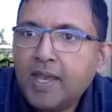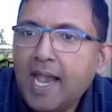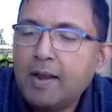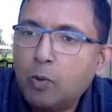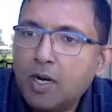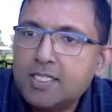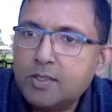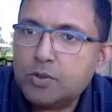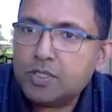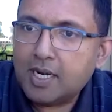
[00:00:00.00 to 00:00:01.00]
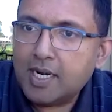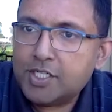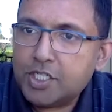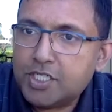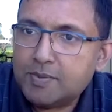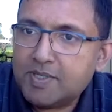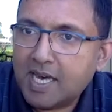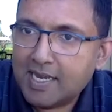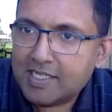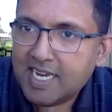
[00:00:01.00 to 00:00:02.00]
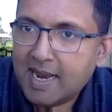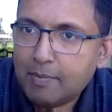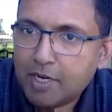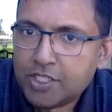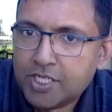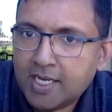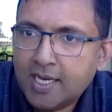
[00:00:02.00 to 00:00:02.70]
And once those relationships are established,